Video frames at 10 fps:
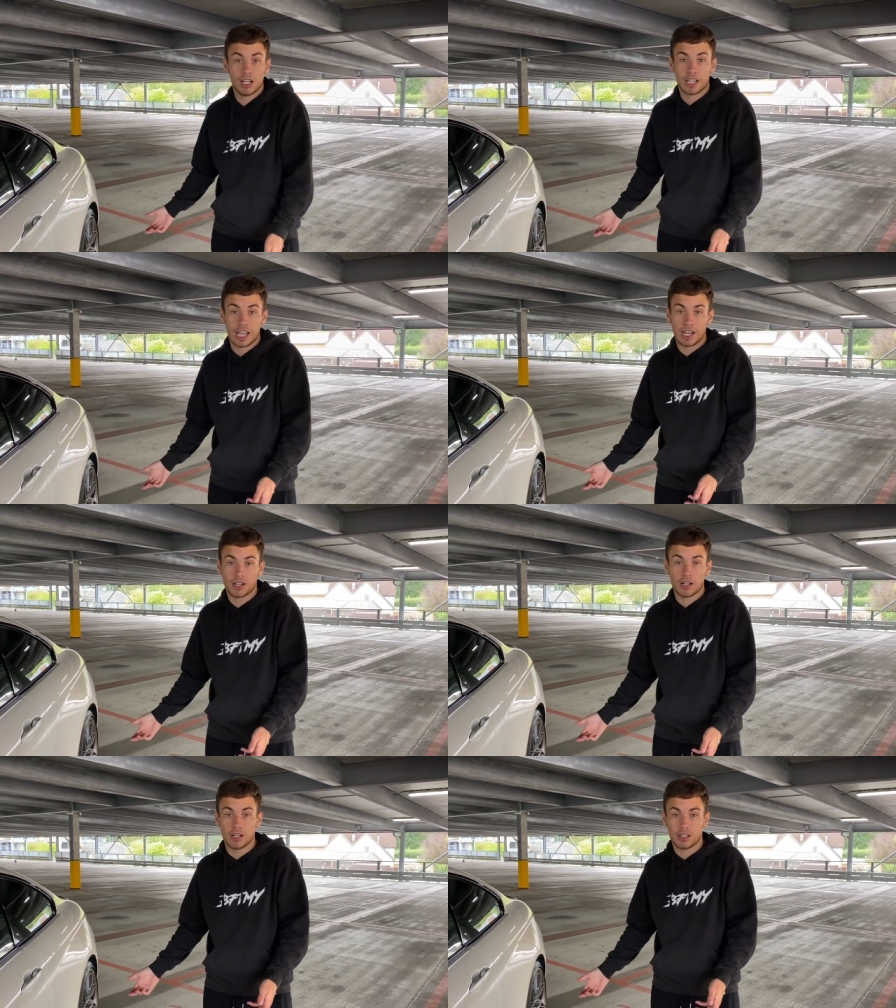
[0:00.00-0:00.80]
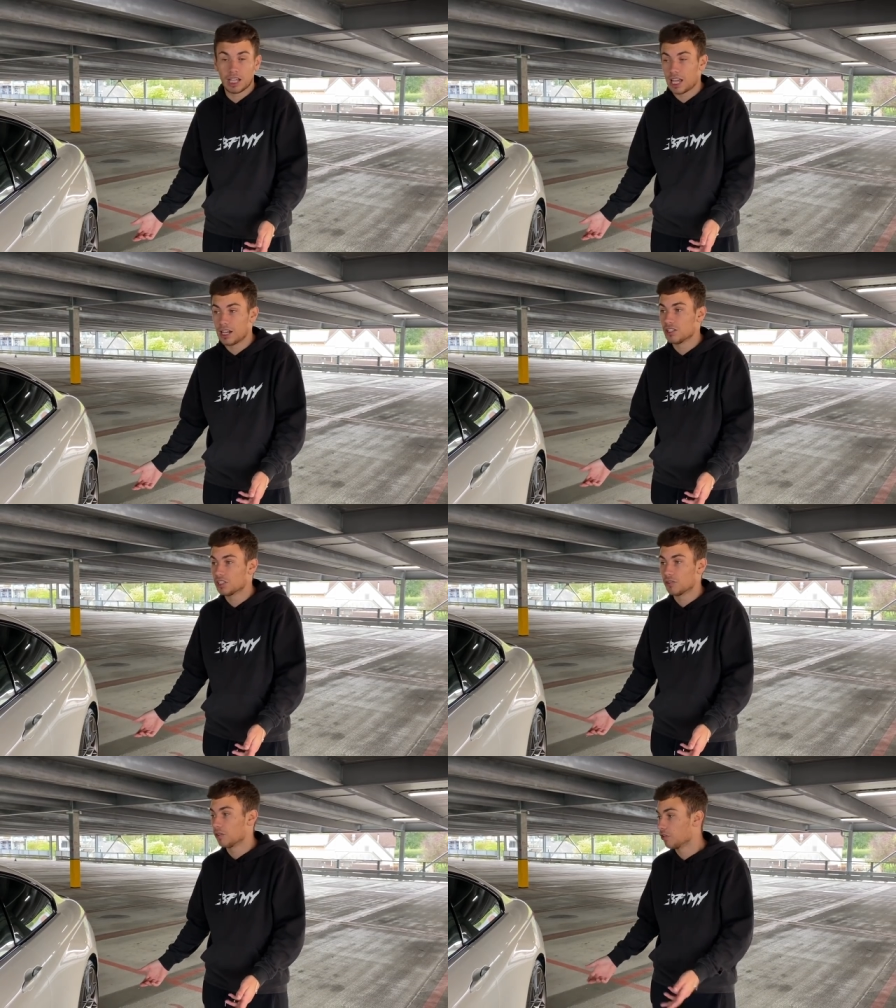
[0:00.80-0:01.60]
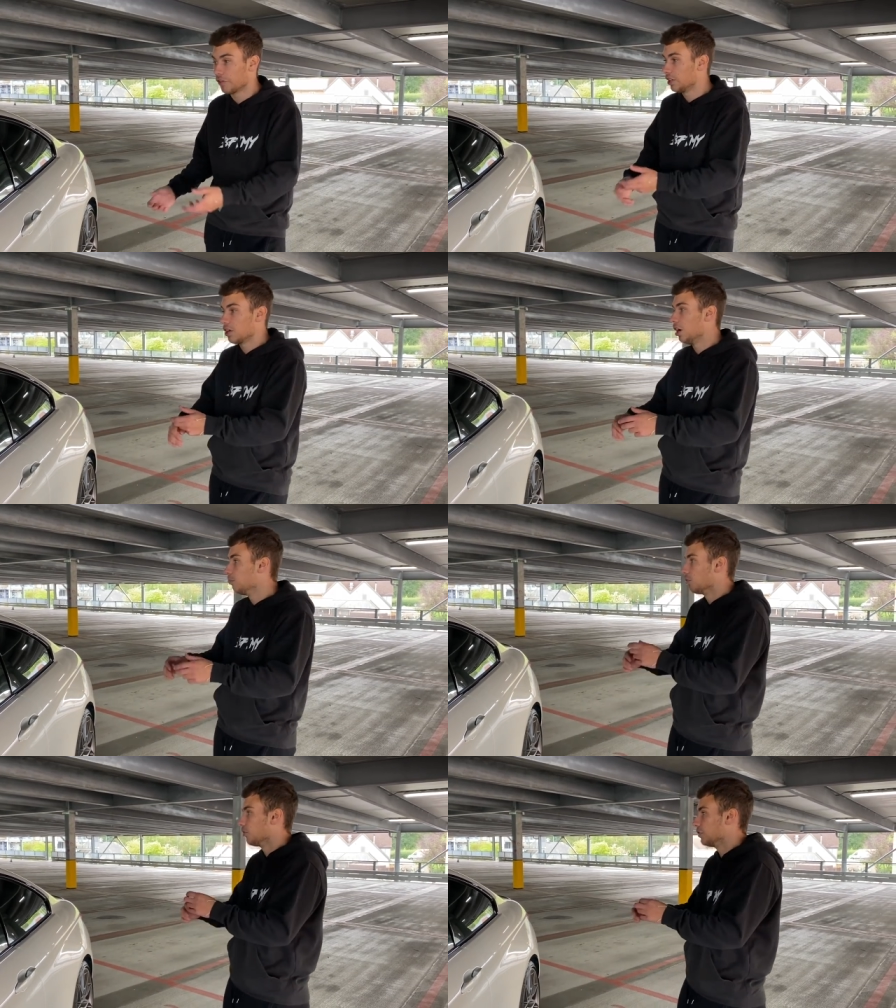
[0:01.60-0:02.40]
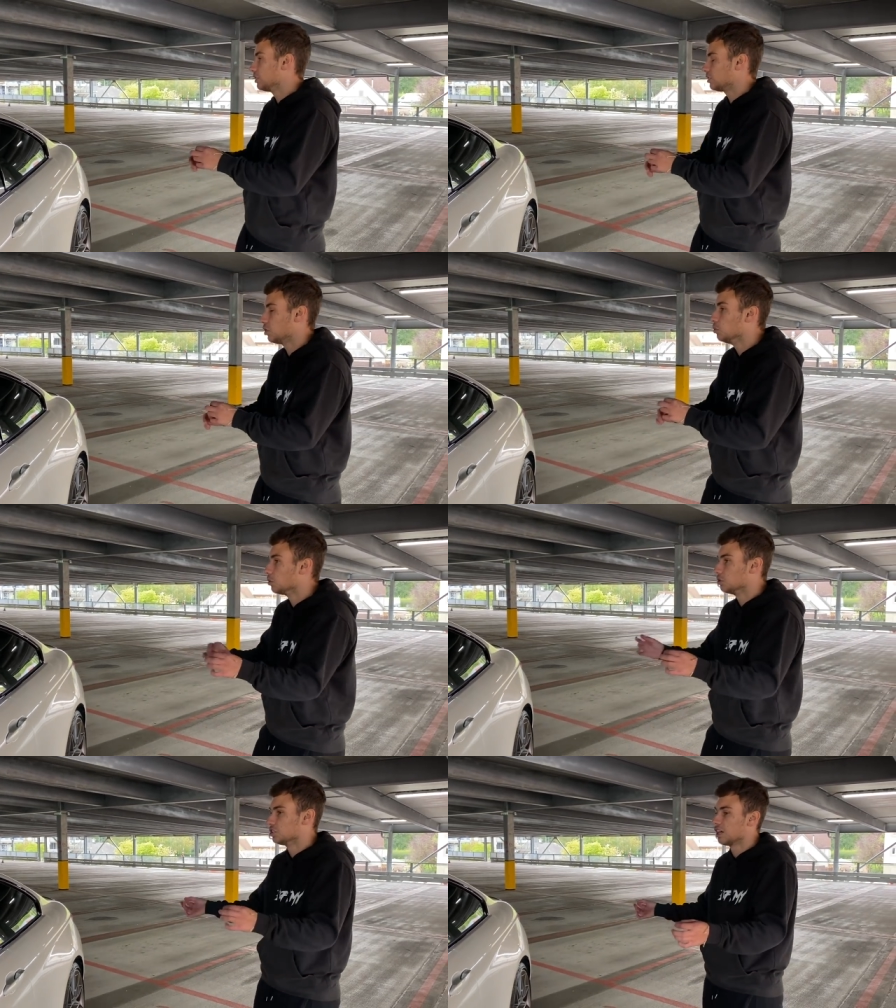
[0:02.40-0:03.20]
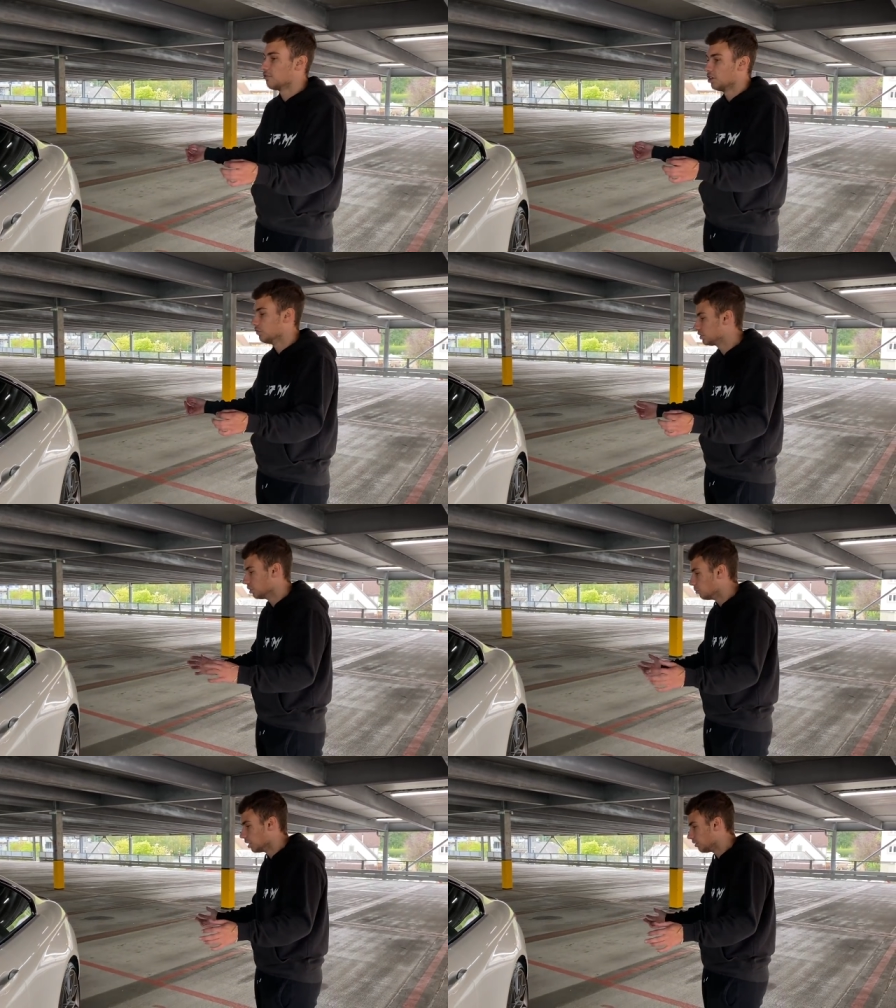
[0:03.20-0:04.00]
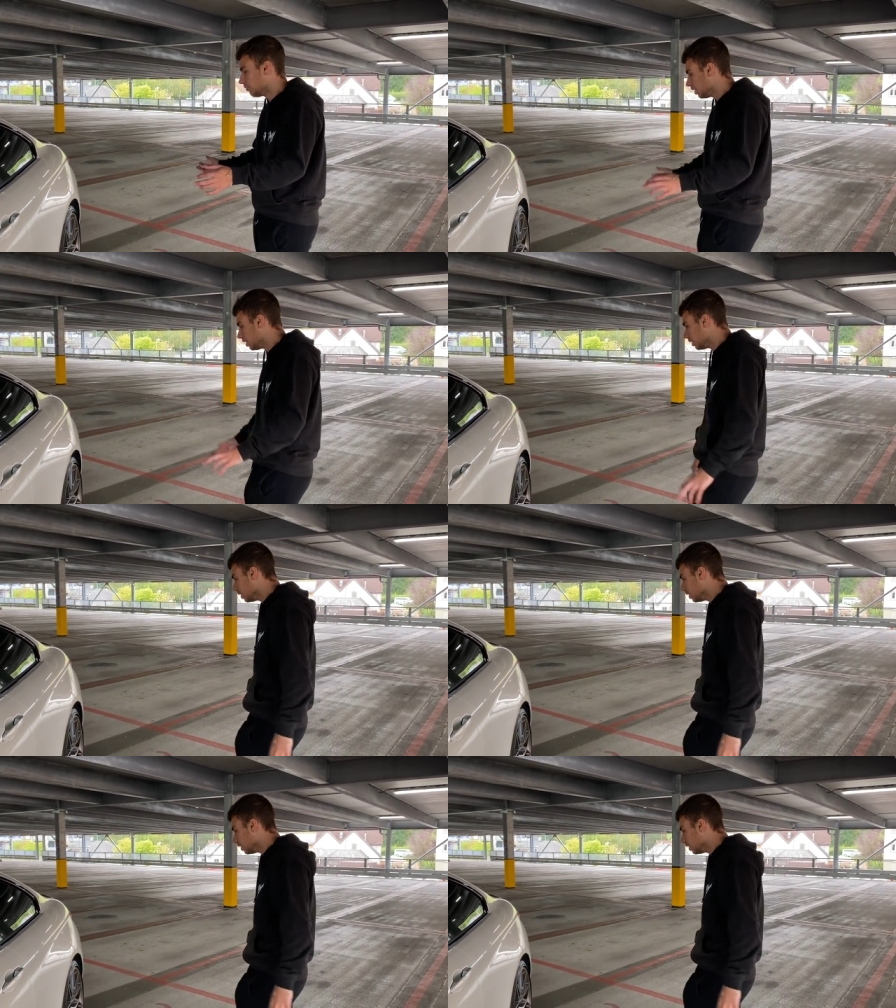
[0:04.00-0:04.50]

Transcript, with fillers: Getting a getting a sunroof. I think the carbon roof is too good to get rid of. It's not worth it.